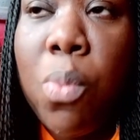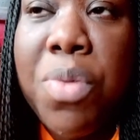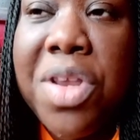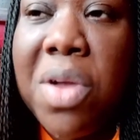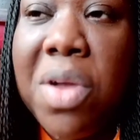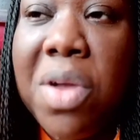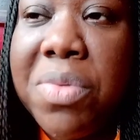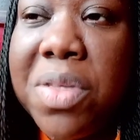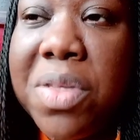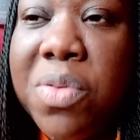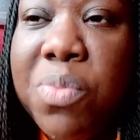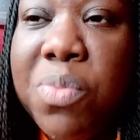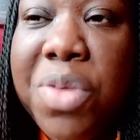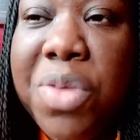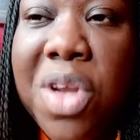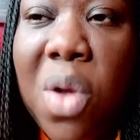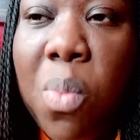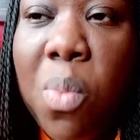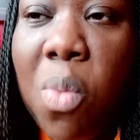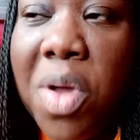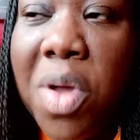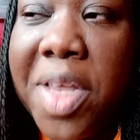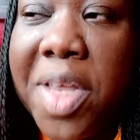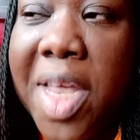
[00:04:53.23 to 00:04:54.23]
We
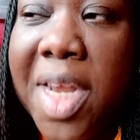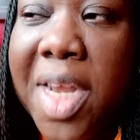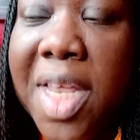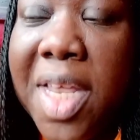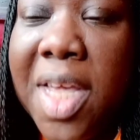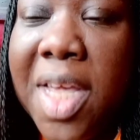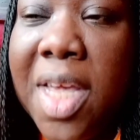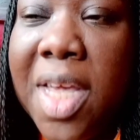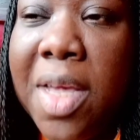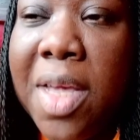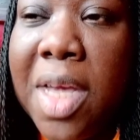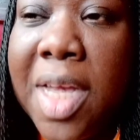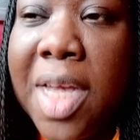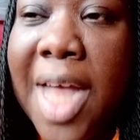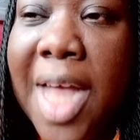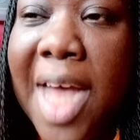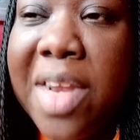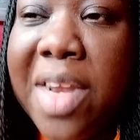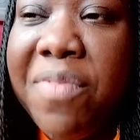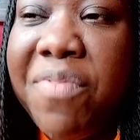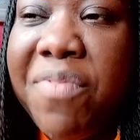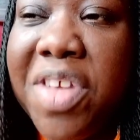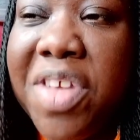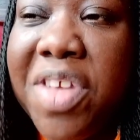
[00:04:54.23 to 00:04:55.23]
don't want any
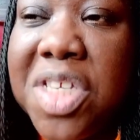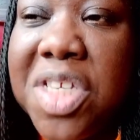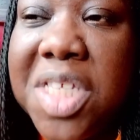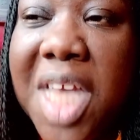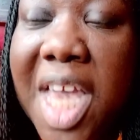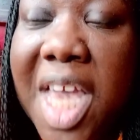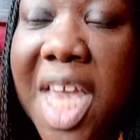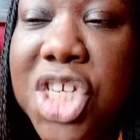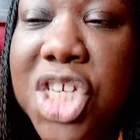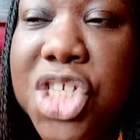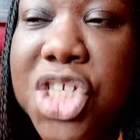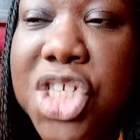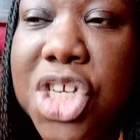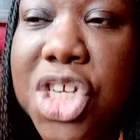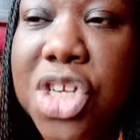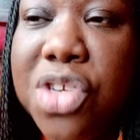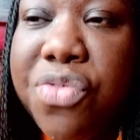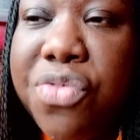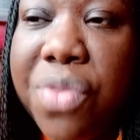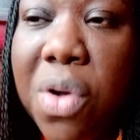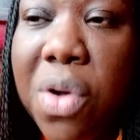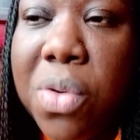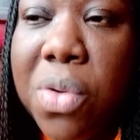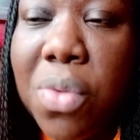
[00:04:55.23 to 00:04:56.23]
kind of
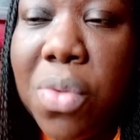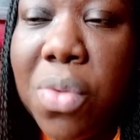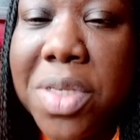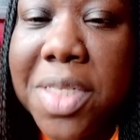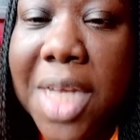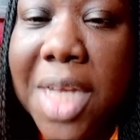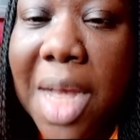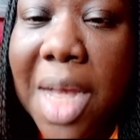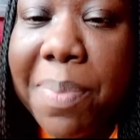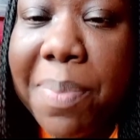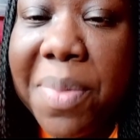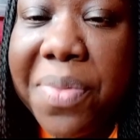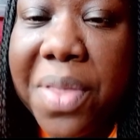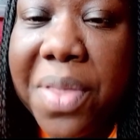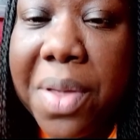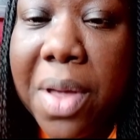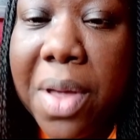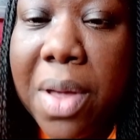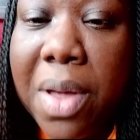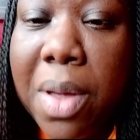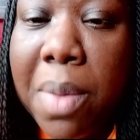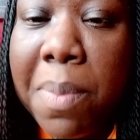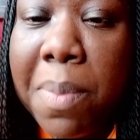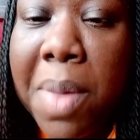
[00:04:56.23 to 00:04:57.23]
vegetation grown on top of
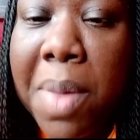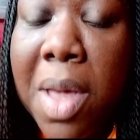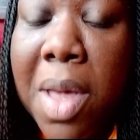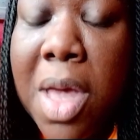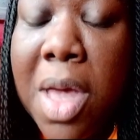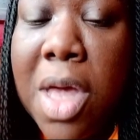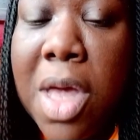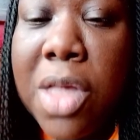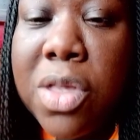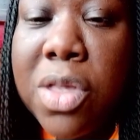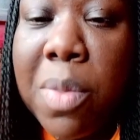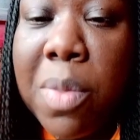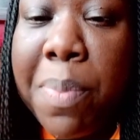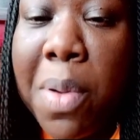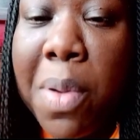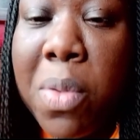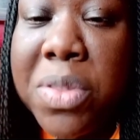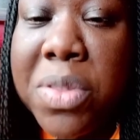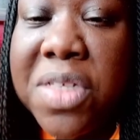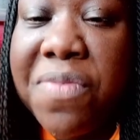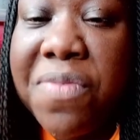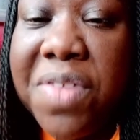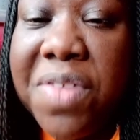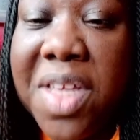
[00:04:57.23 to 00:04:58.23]
the
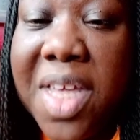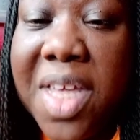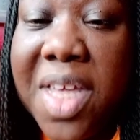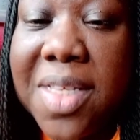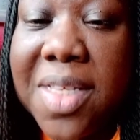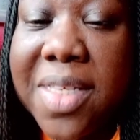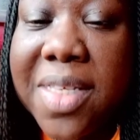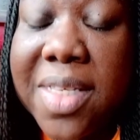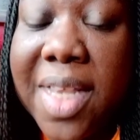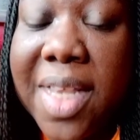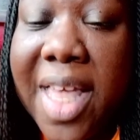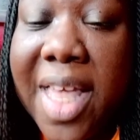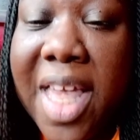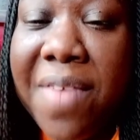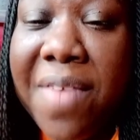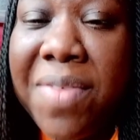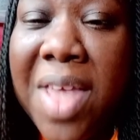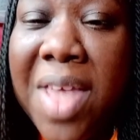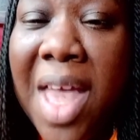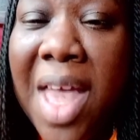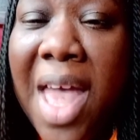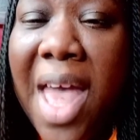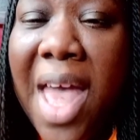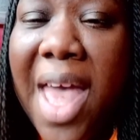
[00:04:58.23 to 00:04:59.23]
bones of the enslaved.